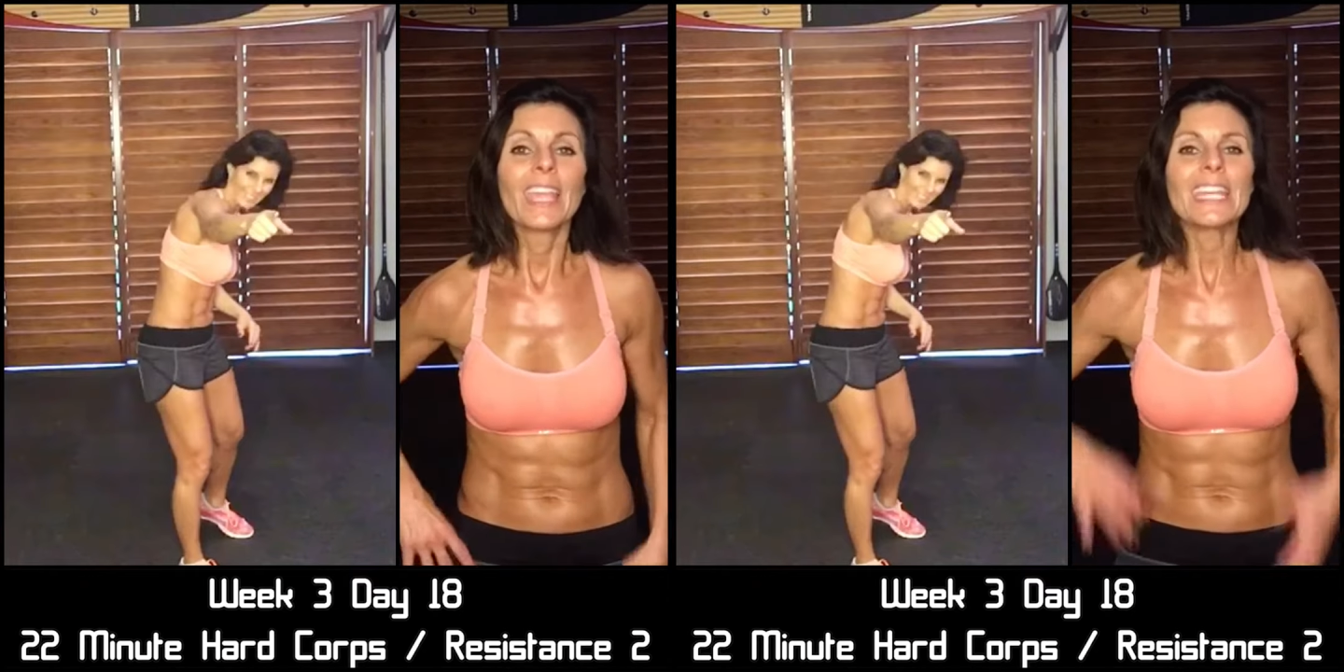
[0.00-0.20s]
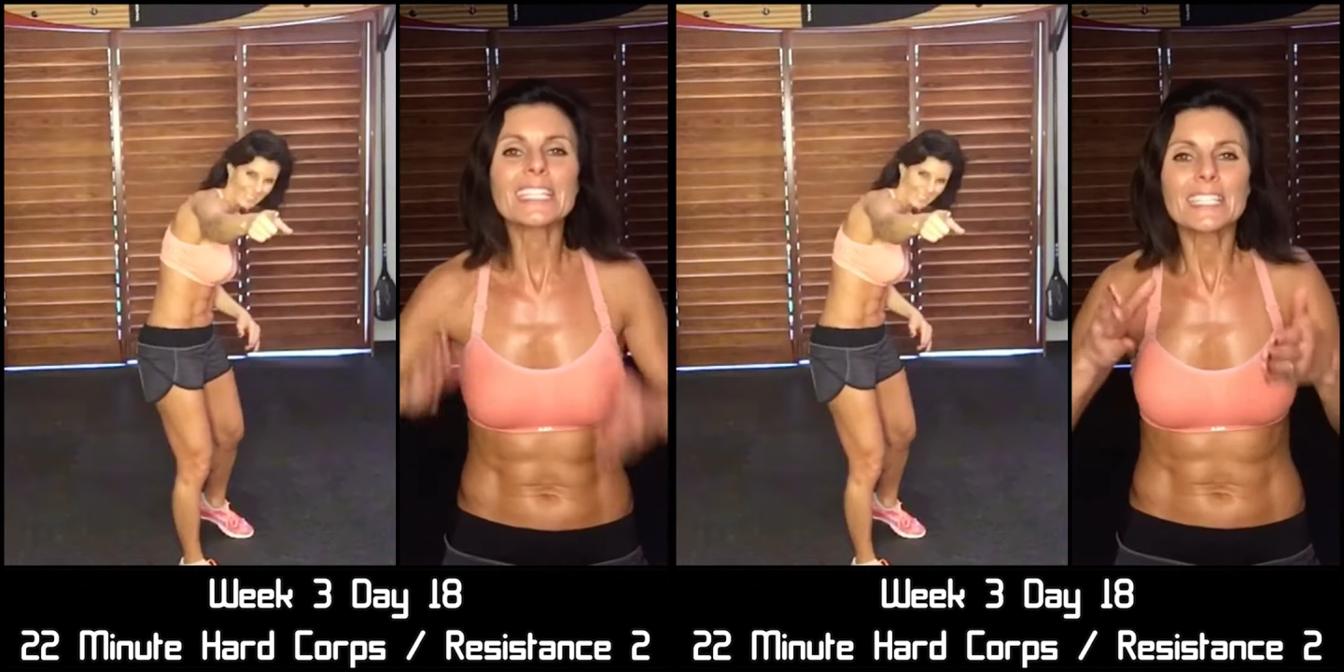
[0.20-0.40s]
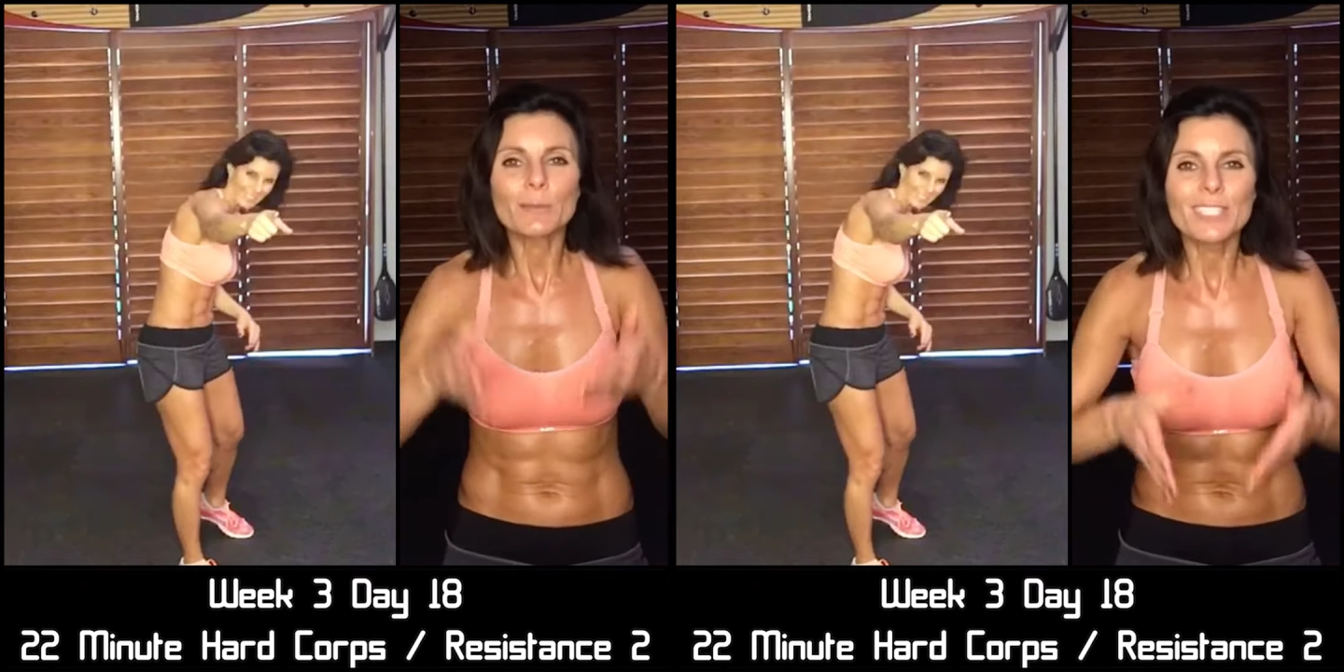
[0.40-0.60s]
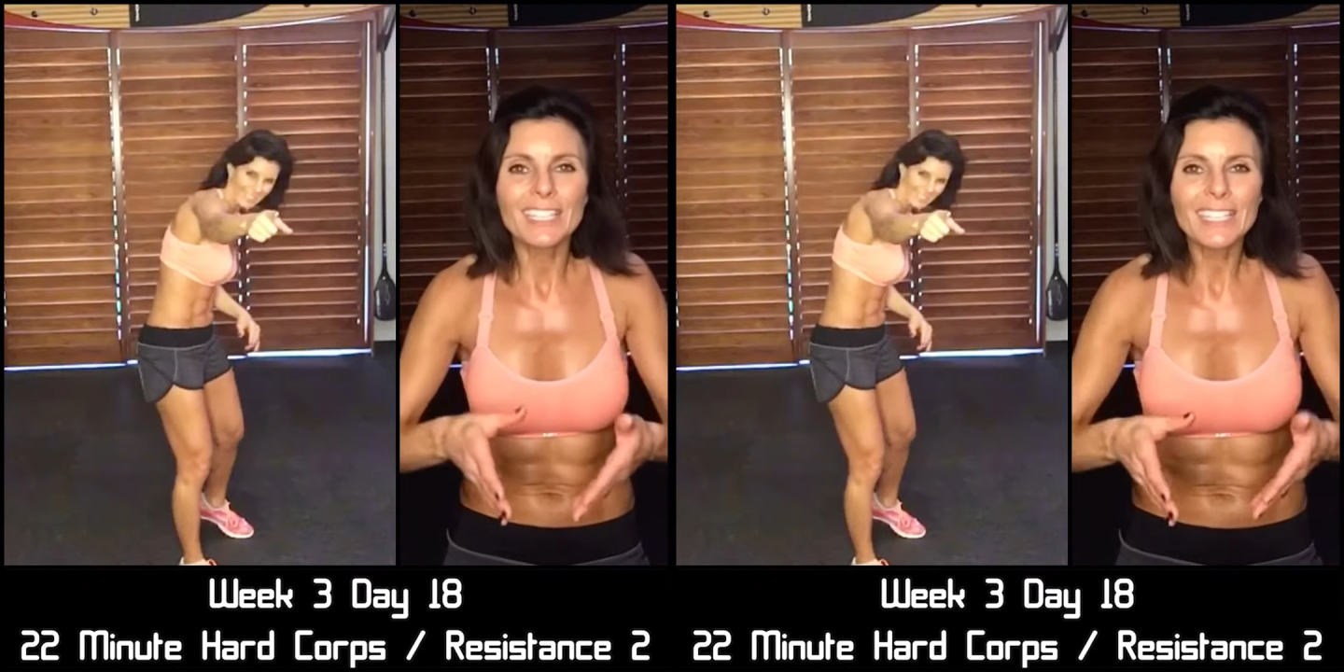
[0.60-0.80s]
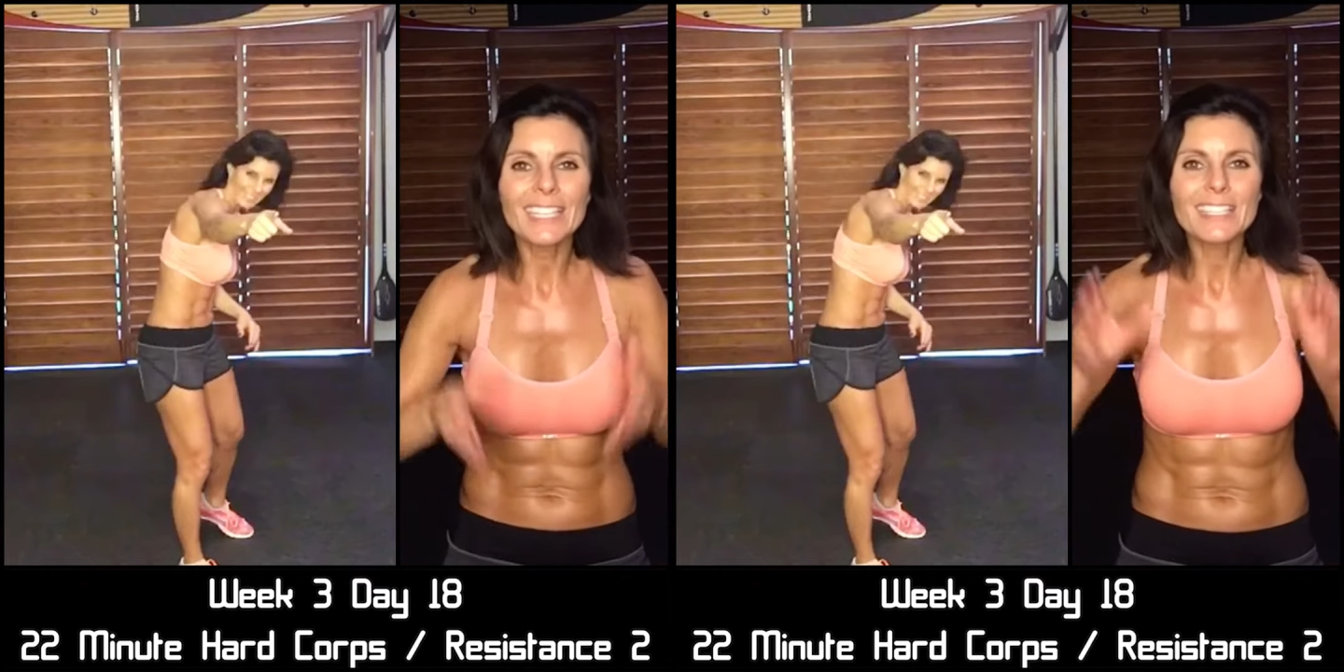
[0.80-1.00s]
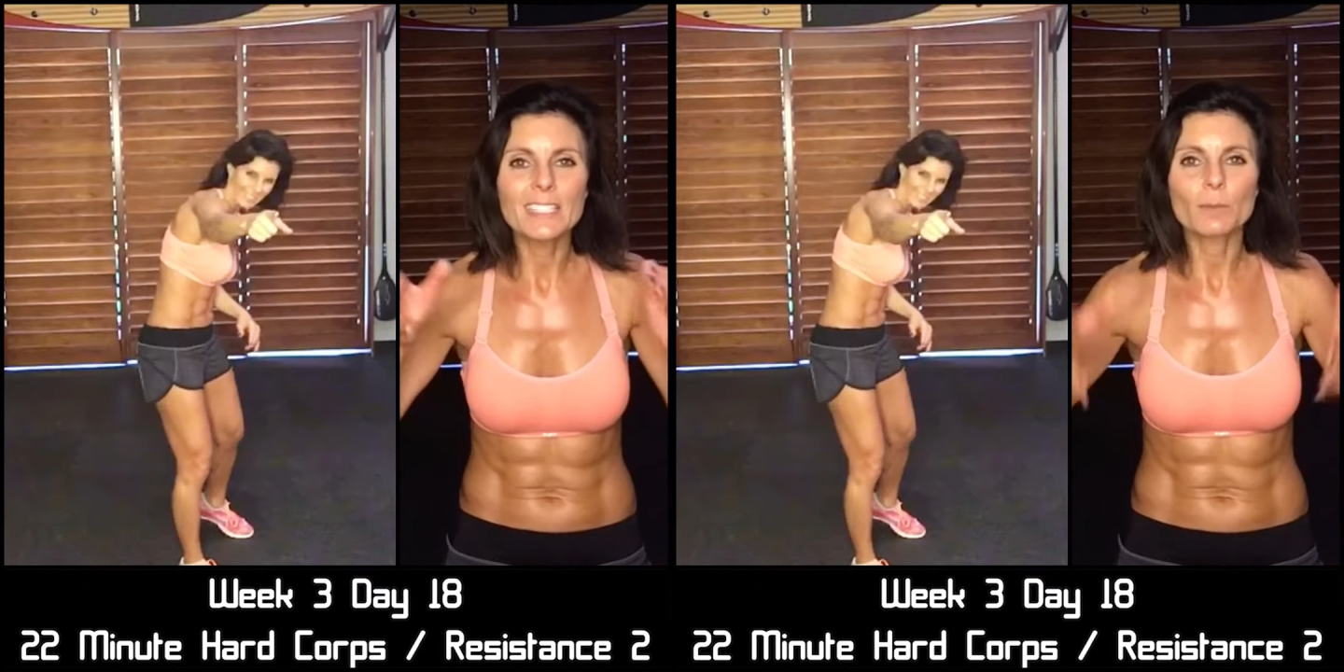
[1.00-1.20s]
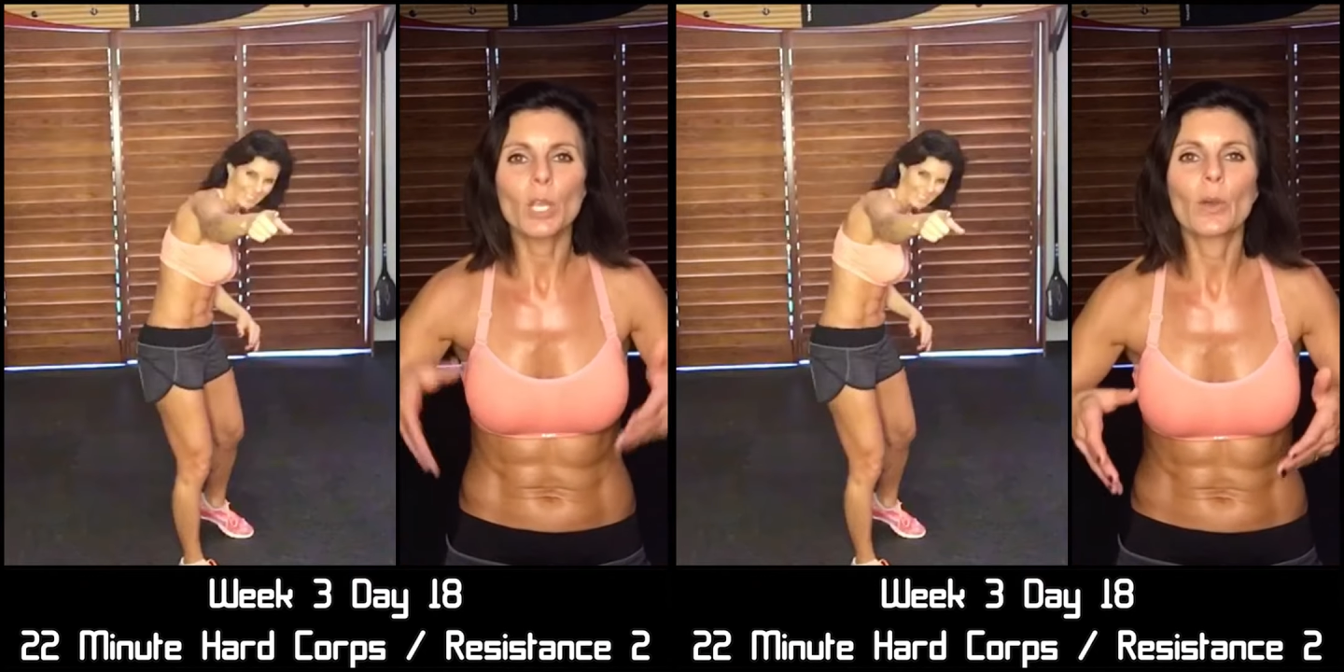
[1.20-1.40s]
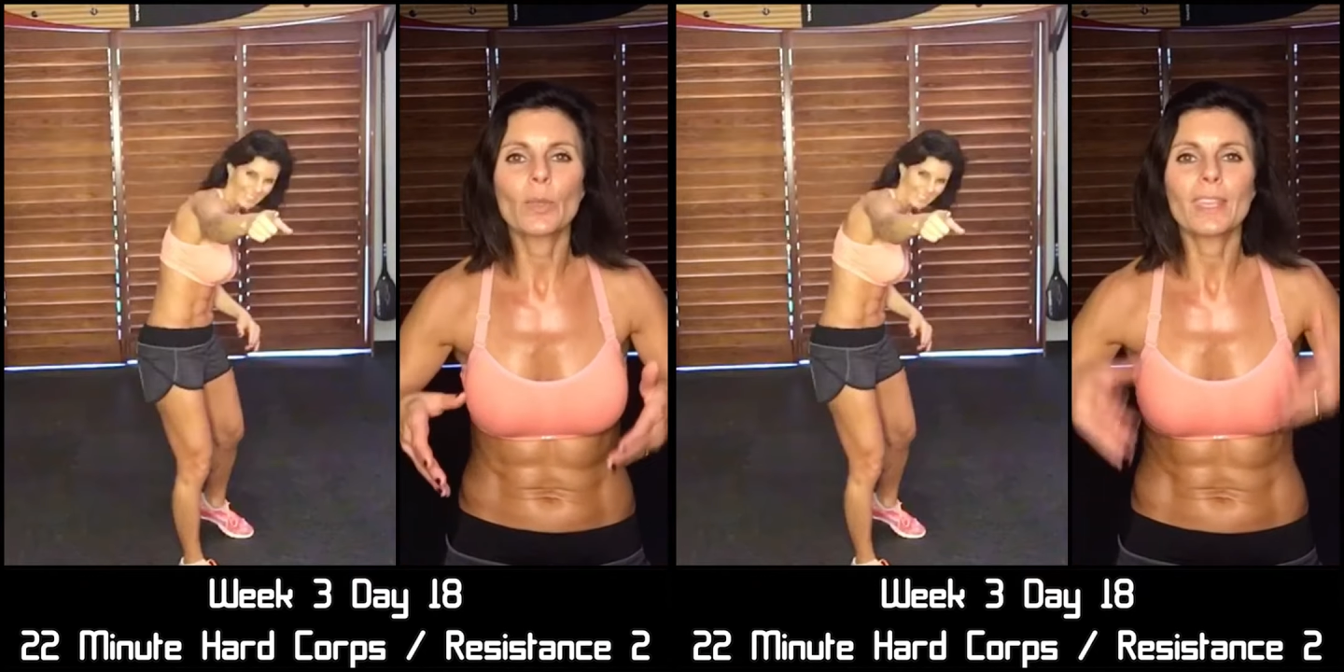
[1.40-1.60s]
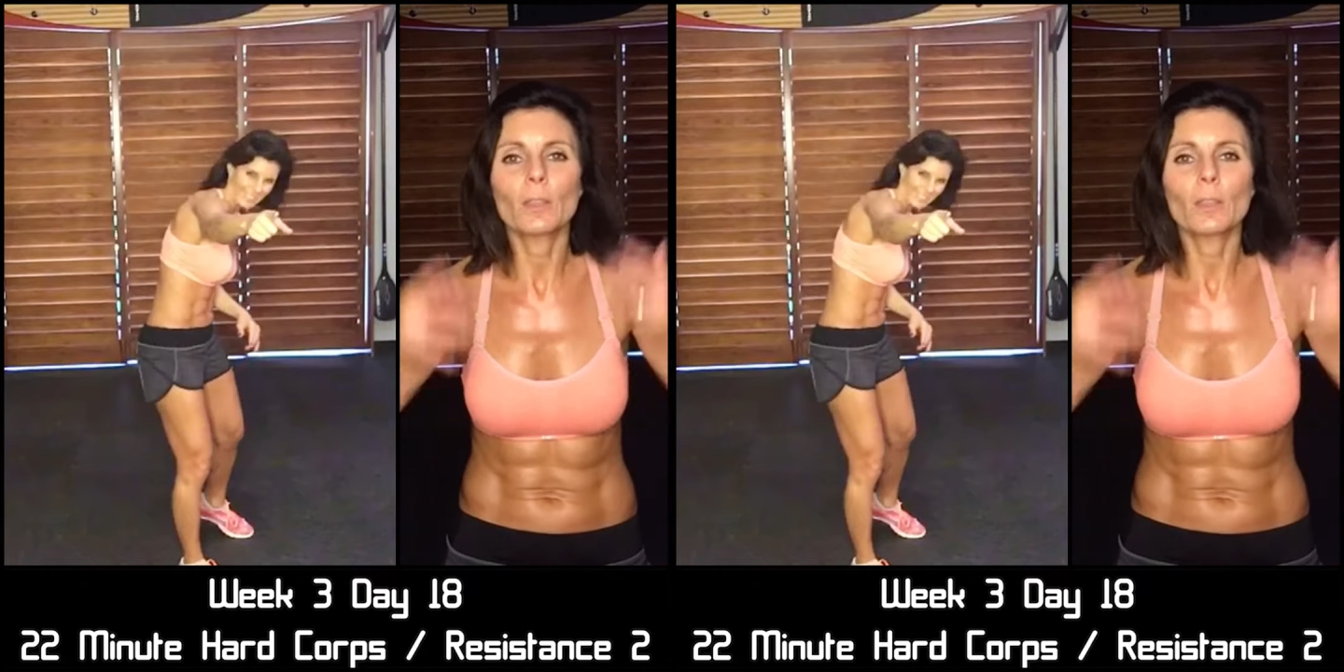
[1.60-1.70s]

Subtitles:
It seems silly. It seems hokey.